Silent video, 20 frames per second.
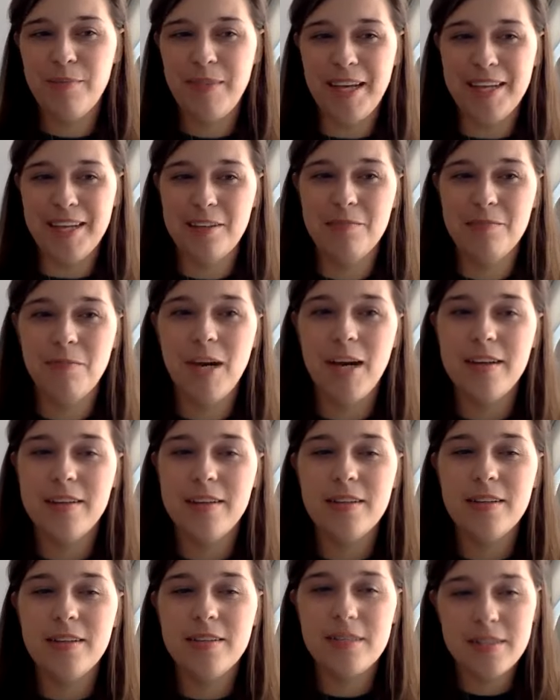that in mind,
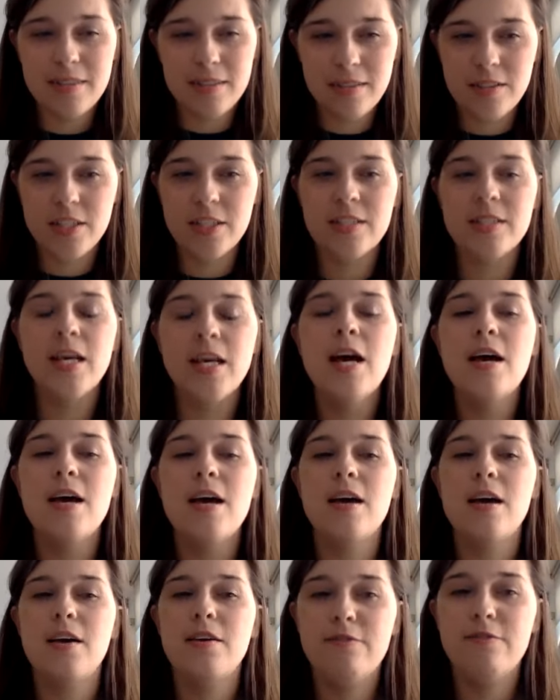that this is just
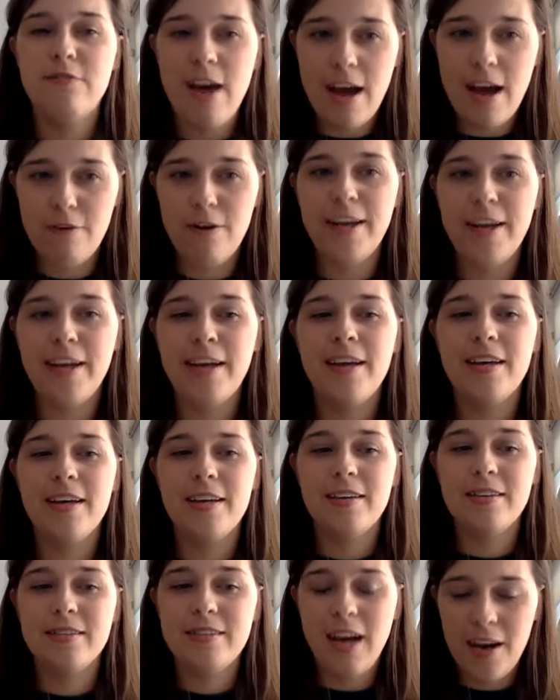very
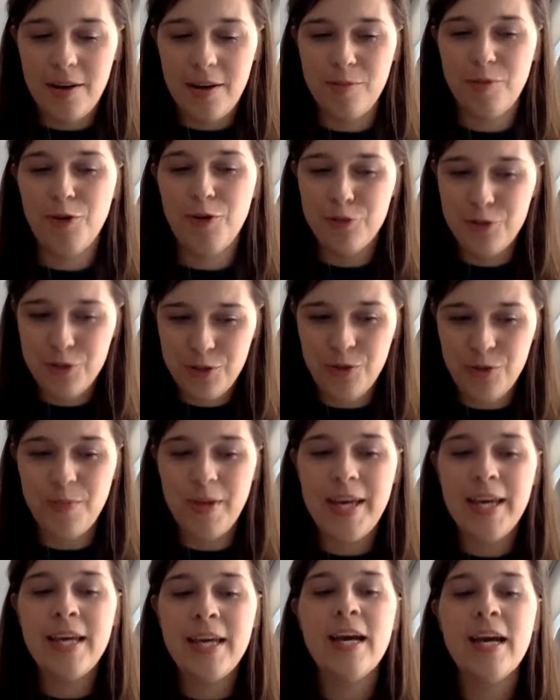time
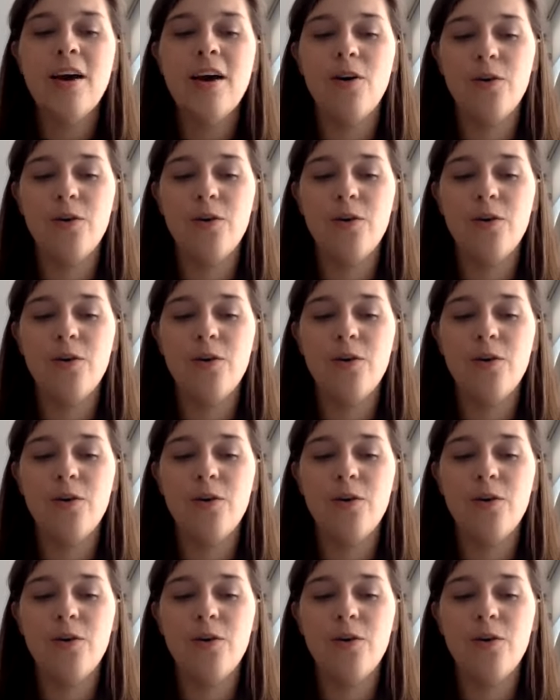consuming.